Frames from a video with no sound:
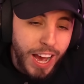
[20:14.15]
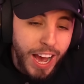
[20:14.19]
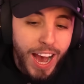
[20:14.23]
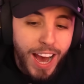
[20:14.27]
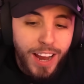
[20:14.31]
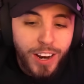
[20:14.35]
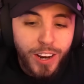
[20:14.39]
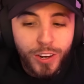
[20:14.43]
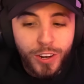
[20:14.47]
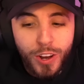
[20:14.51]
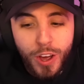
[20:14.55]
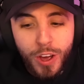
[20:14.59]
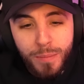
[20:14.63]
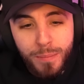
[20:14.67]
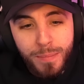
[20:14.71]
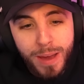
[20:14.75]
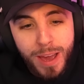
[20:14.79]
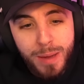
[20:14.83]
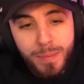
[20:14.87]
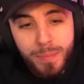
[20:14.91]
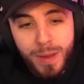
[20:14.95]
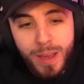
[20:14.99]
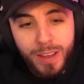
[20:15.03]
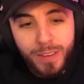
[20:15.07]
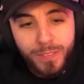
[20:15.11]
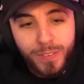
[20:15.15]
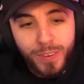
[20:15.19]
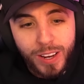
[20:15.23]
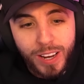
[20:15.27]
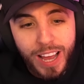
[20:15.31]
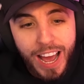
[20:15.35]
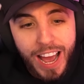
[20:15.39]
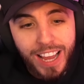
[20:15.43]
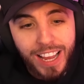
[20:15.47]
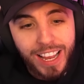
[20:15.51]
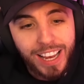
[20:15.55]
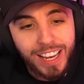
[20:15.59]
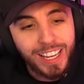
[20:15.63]
I don't know. Maybe if
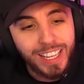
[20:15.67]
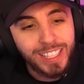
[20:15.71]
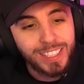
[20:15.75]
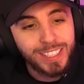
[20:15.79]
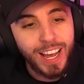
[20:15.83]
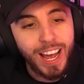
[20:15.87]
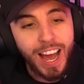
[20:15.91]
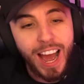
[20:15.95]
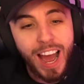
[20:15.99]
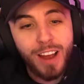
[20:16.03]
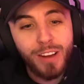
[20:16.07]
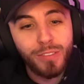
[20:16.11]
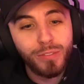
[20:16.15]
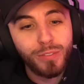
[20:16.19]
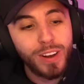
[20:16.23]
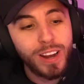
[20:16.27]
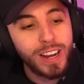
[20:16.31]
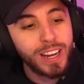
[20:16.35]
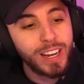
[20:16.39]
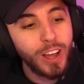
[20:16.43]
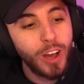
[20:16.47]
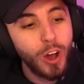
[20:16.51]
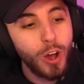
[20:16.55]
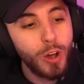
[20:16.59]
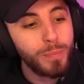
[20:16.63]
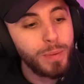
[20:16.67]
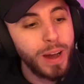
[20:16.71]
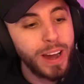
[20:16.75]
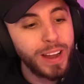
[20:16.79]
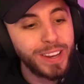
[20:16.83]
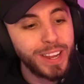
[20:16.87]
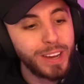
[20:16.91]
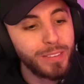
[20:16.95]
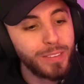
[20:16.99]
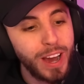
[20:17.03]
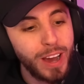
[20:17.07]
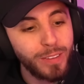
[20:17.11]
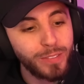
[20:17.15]
hey, listen, I really hope I
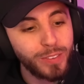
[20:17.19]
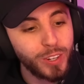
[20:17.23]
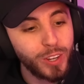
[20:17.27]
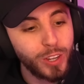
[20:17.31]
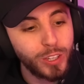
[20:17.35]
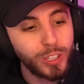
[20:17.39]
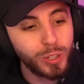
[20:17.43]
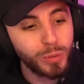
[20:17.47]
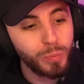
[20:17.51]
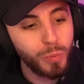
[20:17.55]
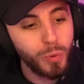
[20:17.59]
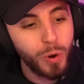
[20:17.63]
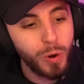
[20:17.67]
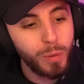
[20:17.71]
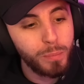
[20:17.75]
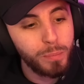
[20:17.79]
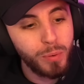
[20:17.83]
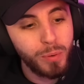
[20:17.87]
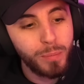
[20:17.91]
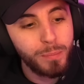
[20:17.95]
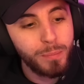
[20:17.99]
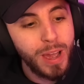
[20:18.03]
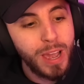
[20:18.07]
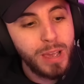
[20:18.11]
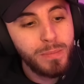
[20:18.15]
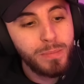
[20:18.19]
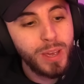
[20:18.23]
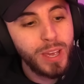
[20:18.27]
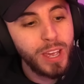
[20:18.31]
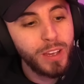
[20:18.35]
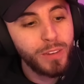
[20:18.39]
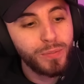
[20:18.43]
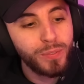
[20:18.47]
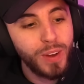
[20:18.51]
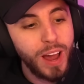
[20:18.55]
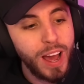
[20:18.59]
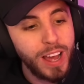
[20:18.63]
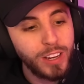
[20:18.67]
never have to go to war. But maybe
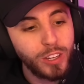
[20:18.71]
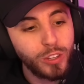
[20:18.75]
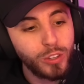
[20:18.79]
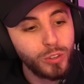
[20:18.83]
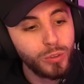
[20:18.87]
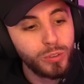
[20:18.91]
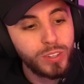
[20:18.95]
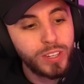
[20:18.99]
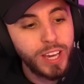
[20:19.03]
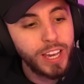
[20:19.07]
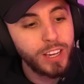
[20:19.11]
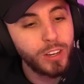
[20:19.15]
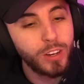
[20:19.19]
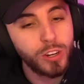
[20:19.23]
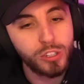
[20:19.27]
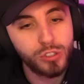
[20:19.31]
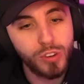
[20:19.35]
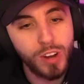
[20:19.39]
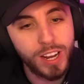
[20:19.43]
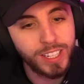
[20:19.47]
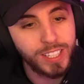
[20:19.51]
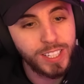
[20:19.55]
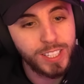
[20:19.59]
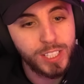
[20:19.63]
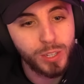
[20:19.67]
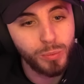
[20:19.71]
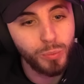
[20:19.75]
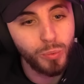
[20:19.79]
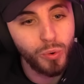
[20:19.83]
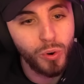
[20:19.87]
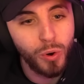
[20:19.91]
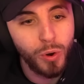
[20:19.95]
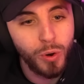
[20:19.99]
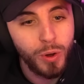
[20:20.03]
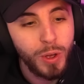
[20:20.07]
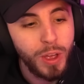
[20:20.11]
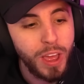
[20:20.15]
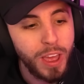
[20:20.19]
if like the UK got dragged into
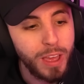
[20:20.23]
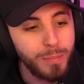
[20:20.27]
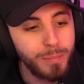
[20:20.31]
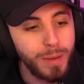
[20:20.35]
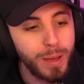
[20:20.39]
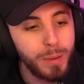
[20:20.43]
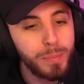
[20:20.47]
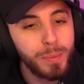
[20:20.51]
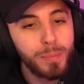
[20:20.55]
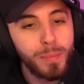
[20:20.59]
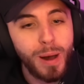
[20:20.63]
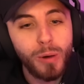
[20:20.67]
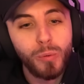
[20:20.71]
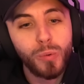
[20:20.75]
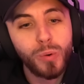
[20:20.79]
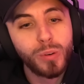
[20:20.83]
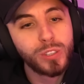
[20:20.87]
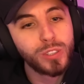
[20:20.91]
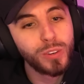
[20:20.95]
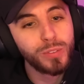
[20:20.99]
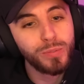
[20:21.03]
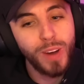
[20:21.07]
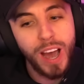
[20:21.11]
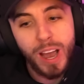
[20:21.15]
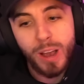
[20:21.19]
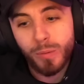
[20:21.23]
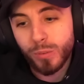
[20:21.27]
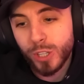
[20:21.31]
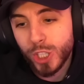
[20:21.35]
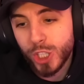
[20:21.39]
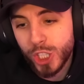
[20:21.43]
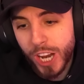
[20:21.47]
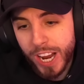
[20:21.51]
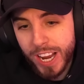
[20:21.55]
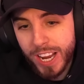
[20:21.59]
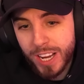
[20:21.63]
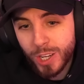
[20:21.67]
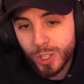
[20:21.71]
war, maybe my will to fight would
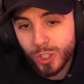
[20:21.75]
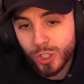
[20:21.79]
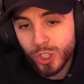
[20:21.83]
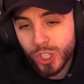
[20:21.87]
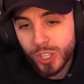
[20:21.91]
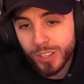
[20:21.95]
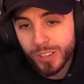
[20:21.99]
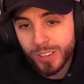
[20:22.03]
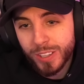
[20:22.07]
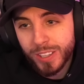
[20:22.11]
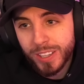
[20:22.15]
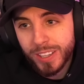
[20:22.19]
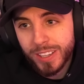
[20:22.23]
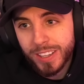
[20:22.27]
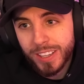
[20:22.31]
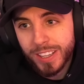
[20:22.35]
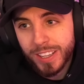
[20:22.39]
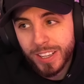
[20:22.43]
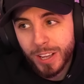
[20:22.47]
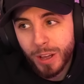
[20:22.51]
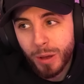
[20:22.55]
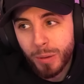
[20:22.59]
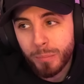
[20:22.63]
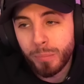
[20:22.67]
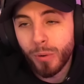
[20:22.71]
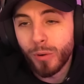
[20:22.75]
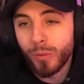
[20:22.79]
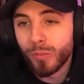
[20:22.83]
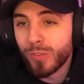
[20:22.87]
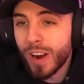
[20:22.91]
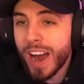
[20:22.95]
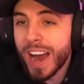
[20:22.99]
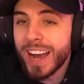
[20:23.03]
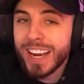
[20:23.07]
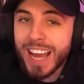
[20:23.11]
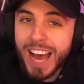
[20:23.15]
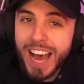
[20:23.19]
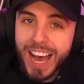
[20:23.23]
change. But
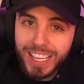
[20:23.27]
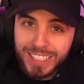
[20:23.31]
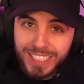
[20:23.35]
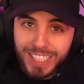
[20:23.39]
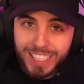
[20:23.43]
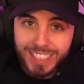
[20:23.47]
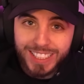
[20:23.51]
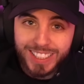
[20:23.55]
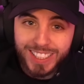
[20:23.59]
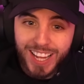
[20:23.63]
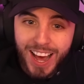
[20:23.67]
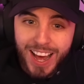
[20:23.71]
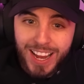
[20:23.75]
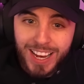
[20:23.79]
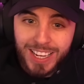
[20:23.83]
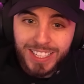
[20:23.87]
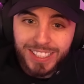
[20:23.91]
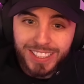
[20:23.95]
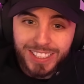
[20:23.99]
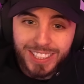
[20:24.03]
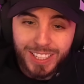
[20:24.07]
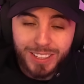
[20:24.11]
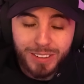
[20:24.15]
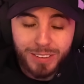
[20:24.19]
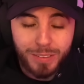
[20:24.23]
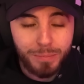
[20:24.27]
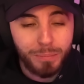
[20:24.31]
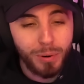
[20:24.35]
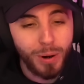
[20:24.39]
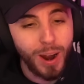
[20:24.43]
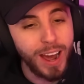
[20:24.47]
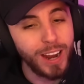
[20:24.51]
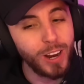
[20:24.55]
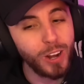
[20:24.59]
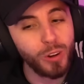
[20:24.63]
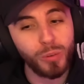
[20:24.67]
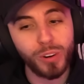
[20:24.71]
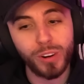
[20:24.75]
right now, as it stands, bro,
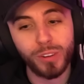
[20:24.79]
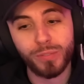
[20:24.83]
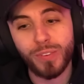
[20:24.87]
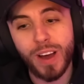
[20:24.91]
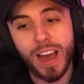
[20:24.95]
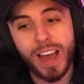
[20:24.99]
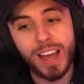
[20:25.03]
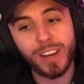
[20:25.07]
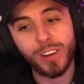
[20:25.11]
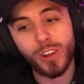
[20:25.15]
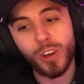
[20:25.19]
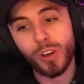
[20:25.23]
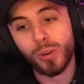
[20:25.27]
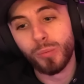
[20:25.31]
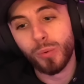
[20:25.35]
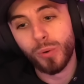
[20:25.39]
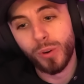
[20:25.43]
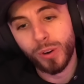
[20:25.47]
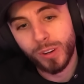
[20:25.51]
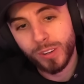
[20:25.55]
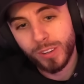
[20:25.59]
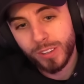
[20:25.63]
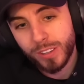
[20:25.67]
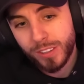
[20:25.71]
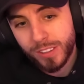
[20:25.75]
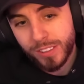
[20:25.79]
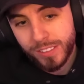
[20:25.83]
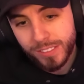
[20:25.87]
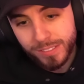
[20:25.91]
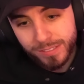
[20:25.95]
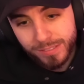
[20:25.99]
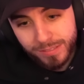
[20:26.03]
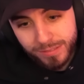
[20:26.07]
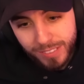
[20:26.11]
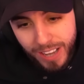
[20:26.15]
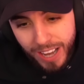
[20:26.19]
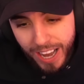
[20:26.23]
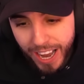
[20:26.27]
I don't want to fight no war.
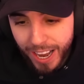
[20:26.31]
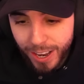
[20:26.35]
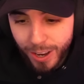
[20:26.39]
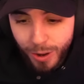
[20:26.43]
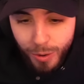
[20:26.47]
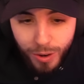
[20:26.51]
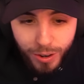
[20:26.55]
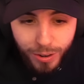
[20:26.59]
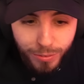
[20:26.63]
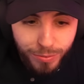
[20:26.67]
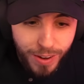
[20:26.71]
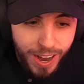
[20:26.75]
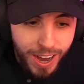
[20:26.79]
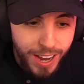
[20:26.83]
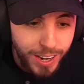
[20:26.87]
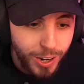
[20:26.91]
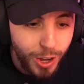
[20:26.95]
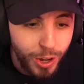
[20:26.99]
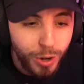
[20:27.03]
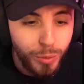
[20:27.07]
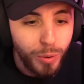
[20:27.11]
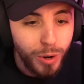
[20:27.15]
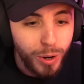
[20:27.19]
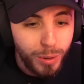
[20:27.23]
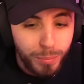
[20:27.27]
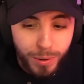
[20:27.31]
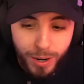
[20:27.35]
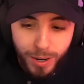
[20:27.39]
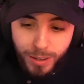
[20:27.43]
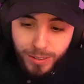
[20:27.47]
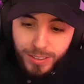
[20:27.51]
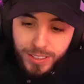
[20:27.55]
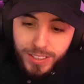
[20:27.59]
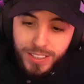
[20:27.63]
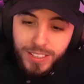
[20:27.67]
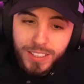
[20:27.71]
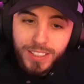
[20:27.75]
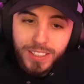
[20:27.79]
I don't want to fight no war, bro.